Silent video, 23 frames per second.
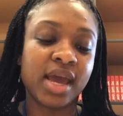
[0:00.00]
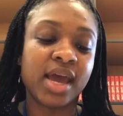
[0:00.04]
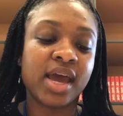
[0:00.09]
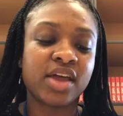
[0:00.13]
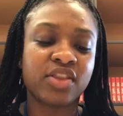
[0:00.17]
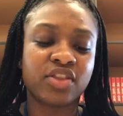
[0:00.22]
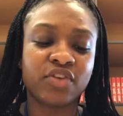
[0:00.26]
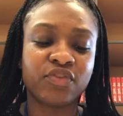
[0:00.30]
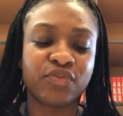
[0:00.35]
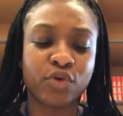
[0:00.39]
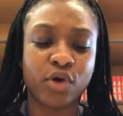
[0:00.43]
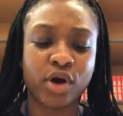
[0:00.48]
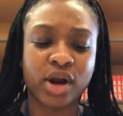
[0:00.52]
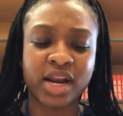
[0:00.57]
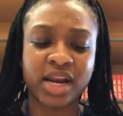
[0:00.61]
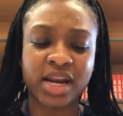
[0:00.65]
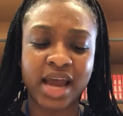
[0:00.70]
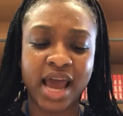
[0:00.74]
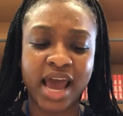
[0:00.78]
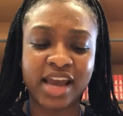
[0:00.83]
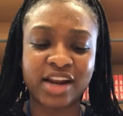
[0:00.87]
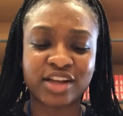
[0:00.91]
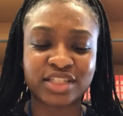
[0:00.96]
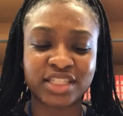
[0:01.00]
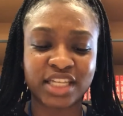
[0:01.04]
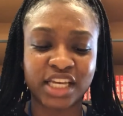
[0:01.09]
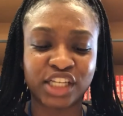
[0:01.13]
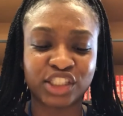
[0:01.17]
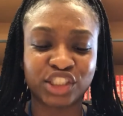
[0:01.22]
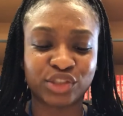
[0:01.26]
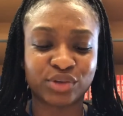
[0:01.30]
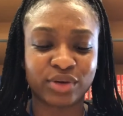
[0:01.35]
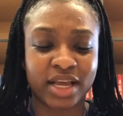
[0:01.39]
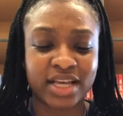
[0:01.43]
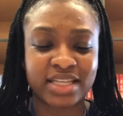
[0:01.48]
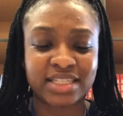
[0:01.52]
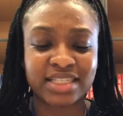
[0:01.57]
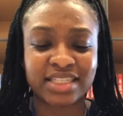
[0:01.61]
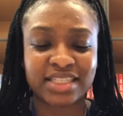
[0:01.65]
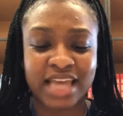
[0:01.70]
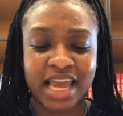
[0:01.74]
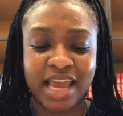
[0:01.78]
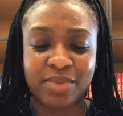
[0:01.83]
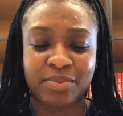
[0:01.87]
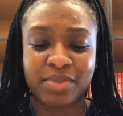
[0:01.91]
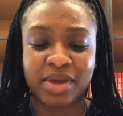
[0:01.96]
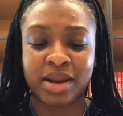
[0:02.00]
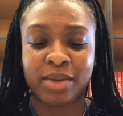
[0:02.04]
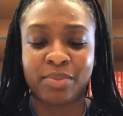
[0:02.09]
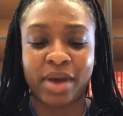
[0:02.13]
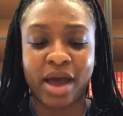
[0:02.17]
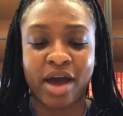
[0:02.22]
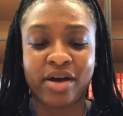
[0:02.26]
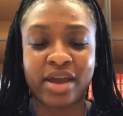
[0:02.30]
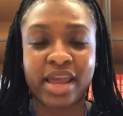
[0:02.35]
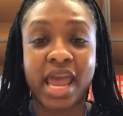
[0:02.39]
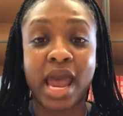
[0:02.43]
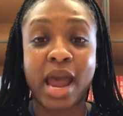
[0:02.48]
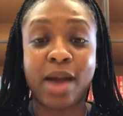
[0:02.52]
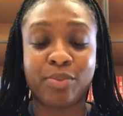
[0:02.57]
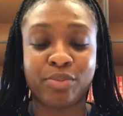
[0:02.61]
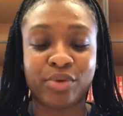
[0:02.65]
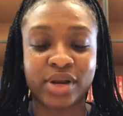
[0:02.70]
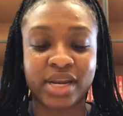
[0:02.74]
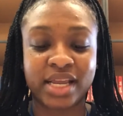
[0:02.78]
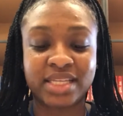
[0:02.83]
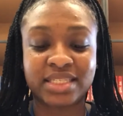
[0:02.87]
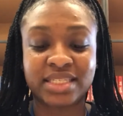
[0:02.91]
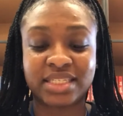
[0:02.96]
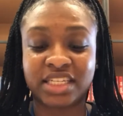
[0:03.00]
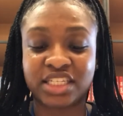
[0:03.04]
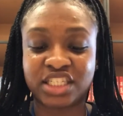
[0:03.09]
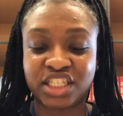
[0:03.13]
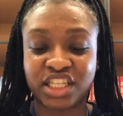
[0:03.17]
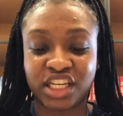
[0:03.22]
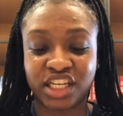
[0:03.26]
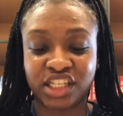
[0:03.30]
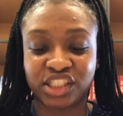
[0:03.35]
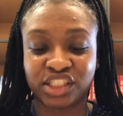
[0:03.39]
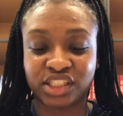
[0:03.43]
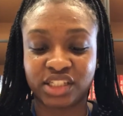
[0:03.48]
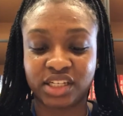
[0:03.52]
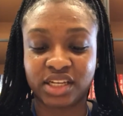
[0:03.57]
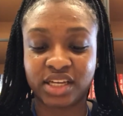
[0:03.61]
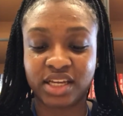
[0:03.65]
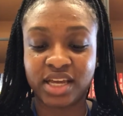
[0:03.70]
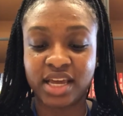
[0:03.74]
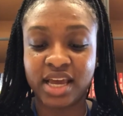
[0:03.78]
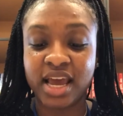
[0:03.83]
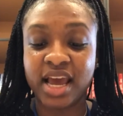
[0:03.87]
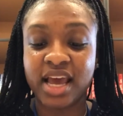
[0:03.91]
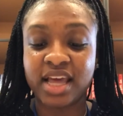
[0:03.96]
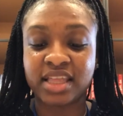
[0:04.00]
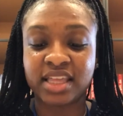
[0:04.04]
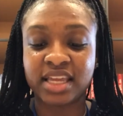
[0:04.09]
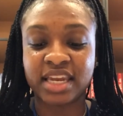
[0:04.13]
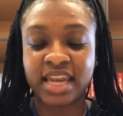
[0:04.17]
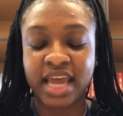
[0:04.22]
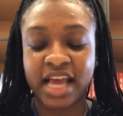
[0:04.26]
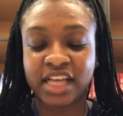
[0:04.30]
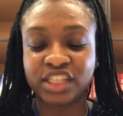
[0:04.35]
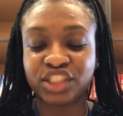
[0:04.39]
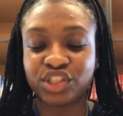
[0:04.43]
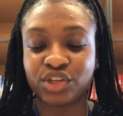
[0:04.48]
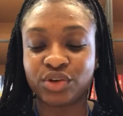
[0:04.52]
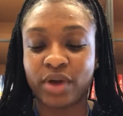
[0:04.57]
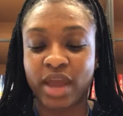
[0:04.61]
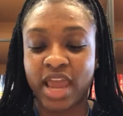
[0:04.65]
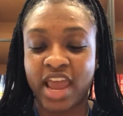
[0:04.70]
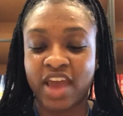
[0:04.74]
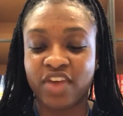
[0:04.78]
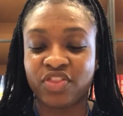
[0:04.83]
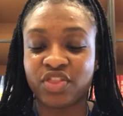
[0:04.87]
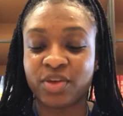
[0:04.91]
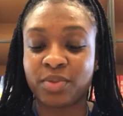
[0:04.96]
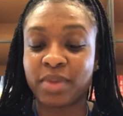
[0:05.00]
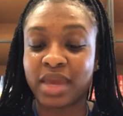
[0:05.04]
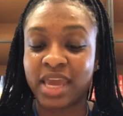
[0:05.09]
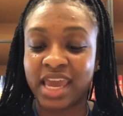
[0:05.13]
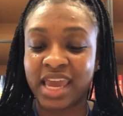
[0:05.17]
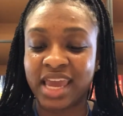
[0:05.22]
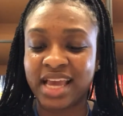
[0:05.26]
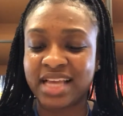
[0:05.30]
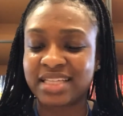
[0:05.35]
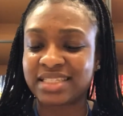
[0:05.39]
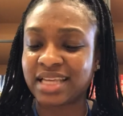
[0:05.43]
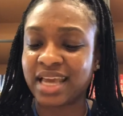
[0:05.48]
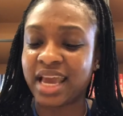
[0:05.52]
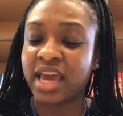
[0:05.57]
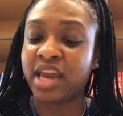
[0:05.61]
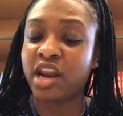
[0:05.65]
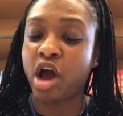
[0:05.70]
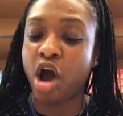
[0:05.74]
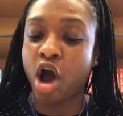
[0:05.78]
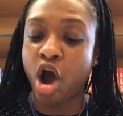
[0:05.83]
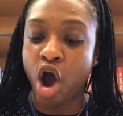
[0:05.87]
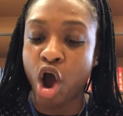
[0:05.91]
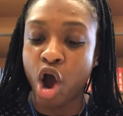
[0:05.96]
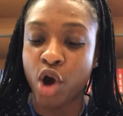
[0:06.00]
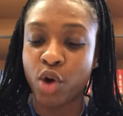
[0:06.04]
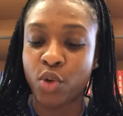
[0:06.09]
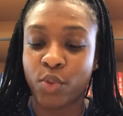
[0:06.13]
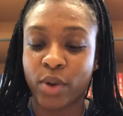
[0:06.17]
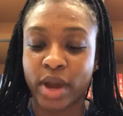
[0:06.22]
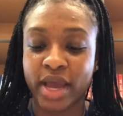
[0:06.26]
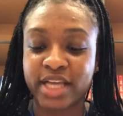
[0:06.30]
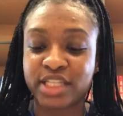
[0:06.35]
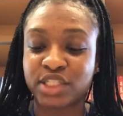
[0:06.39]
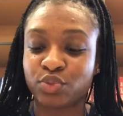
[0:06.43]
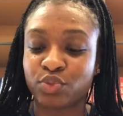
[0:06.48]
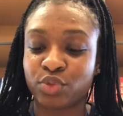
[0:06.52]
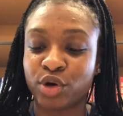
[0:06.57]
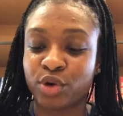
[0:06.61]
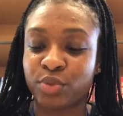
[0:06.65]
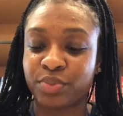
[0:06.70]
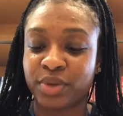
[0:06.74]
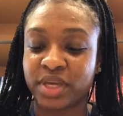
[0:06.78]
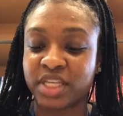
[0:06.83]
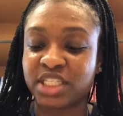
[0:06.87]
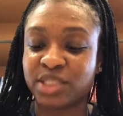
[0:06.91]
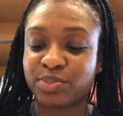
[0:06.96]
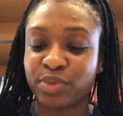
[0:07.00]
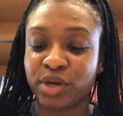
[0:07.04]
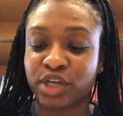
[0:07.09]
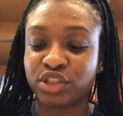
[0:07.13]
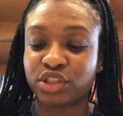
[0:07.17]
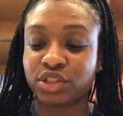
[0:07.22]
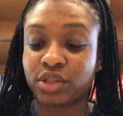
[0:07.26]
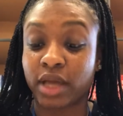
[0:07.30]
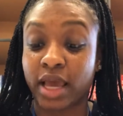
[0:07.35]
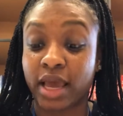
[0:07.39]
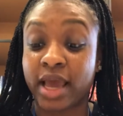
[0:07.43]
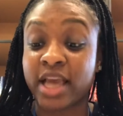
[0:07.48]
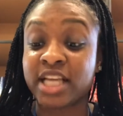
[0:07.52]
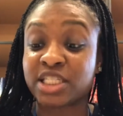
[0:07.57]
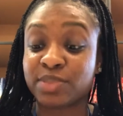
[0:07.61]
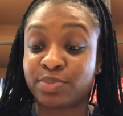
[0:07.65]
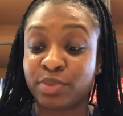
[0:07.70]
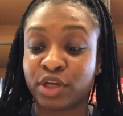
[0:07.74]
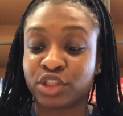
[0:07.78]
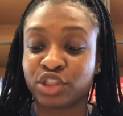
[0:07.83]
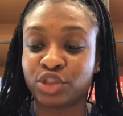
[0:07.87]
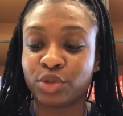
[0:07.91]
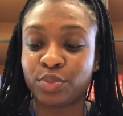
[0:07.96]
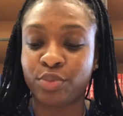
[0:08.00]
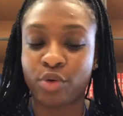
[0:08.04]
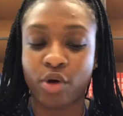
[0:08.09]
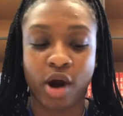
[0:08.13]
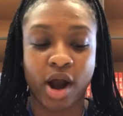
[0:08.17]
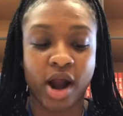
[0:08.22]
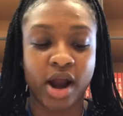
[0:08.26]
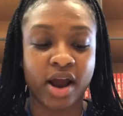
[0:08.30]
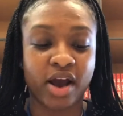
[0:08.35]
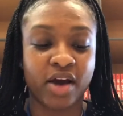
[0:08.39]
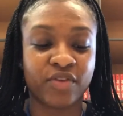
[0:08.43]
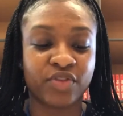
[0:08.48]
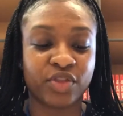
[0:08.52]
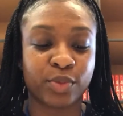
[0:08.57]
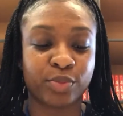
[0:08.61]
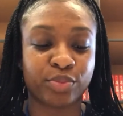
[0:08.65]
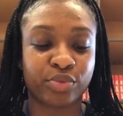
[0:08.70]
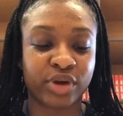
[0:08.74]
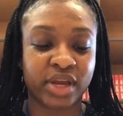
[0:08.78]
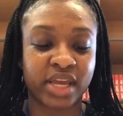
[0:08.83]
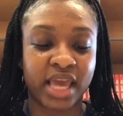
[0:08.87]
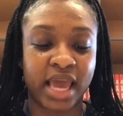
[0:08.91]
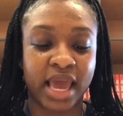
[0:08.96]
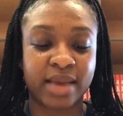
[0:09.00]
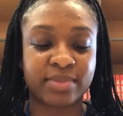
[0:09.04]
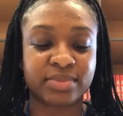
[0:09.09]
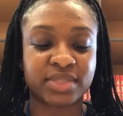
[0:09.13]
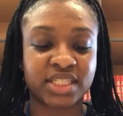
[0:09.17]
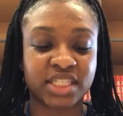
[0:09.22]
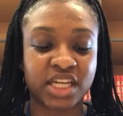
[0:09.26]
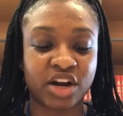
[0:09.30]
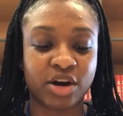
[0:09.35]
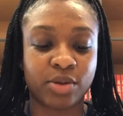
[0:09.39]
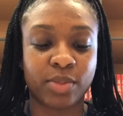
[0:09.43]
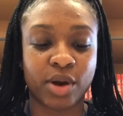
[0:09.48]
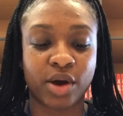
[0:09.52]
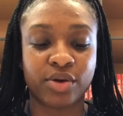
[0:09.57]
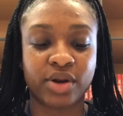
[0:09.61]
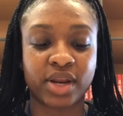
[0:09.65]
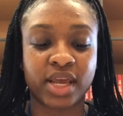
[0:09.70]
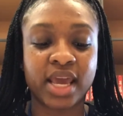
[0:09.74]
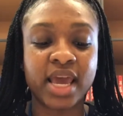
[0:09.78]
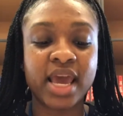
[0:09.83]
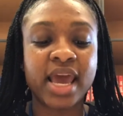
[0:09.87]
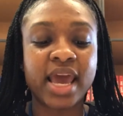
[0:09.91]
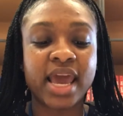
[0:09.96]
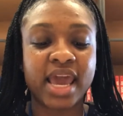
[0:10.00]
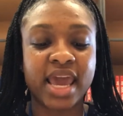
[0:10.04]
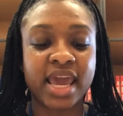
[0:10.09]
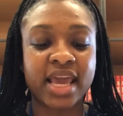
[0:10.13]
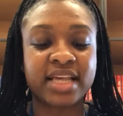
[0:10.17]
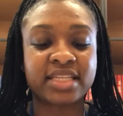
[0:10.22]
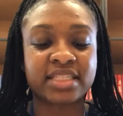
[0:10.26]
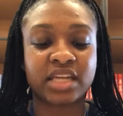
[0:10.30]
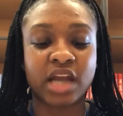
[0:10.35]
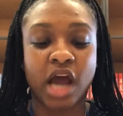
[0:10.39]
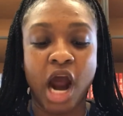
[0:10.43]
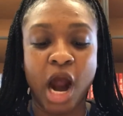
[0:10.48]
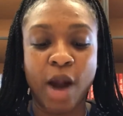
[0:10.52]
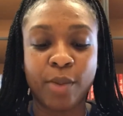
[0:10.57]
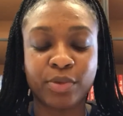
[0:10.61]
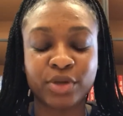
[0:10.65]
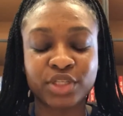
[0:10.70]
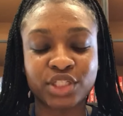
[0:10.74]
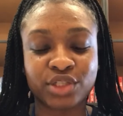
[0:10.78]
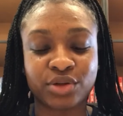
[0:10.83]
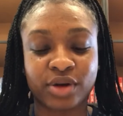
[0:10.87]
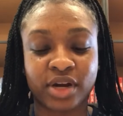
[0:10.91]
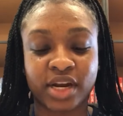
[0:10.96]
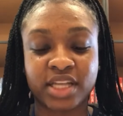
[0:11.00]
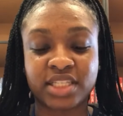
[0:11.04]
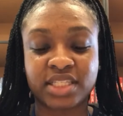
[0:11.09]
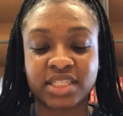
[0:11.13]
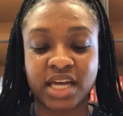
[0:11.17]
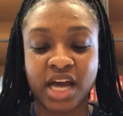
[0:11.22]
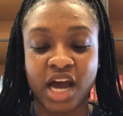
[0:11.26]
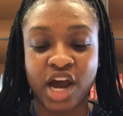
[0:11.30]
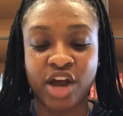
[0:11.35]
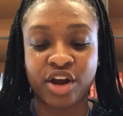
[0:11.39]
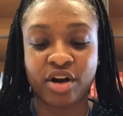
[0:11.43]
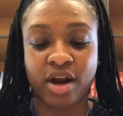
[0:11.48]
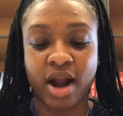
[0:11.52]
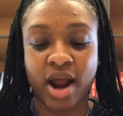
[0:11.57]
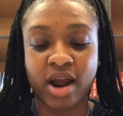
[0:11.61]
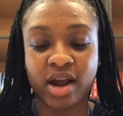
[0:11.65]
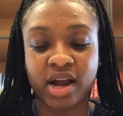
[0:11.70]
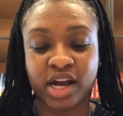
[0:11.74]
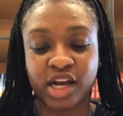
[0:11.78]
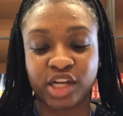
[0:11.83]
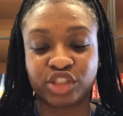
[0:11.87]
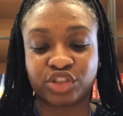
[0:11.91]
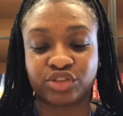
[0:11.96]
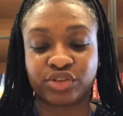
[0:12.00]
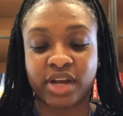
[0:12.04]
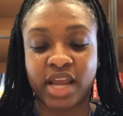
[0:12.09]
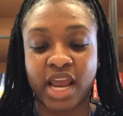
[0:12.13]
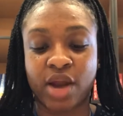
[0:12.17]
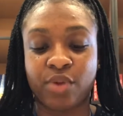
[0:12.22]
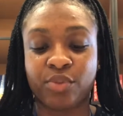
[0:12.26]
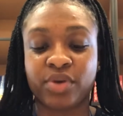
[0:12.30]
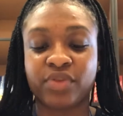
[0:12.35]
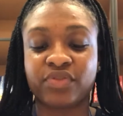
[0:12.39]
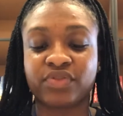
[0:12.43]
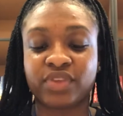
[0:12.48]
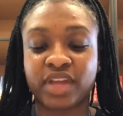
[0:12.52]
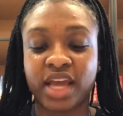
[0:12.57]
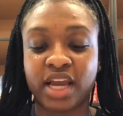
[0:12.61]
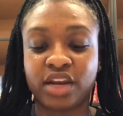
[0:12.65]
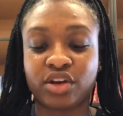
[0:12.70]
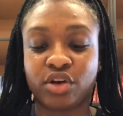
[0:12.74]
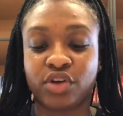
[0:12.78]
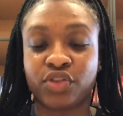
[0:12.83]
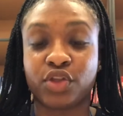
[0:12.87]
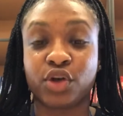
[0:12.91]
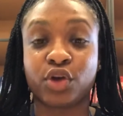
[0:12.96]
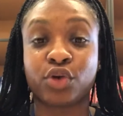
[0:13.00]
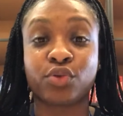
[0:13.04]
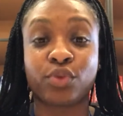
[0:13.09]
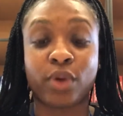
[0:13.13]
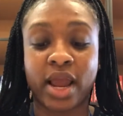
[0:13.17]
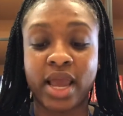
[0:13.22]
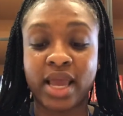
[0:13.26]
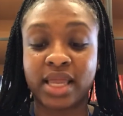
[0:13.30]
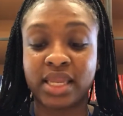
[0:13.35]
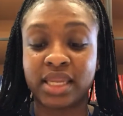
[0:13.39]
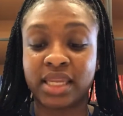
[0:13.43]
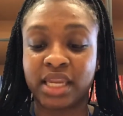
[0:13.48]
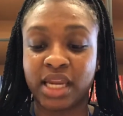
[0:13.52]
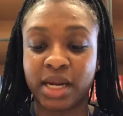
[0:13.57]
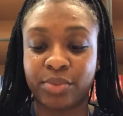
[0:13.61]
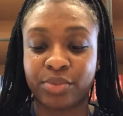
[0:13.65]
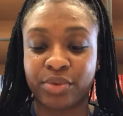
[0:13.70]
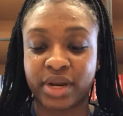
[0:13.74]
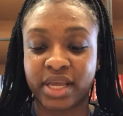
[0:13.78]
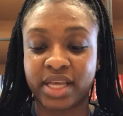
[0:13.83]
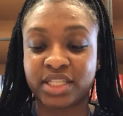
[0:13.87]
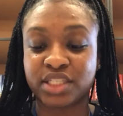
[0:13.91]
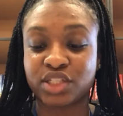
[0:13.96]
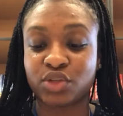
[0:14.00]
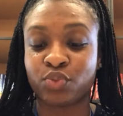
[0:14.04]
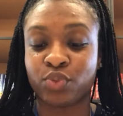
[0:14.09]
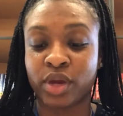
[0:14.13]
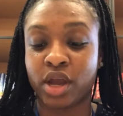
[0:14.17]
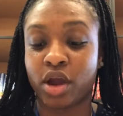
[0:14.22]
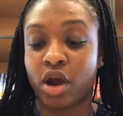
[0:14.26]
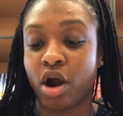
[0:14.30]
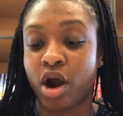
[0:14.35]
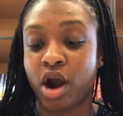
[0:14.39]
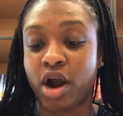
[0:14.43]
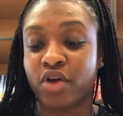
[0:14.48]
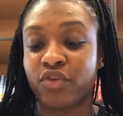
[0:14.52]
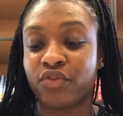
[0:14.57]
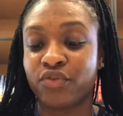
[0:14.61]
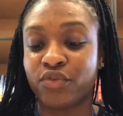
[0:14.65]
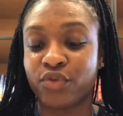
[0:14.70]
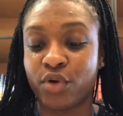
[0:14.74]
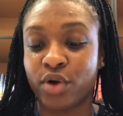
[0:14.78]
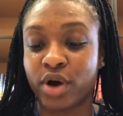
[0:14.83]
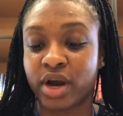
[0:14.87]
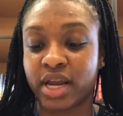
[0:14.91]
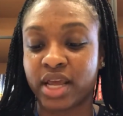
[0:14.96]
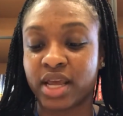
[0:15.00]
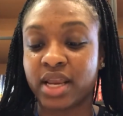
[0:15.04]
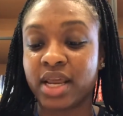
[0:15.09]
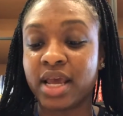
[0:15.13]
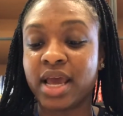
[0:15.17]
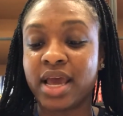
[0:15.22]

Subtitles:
The 49ers issued a statement about Kaepernick's decision. The national anthem is and always will be a special part of the pregame ceremony. It is an opportunity to honor our country and reflect on the great liberties we are afforded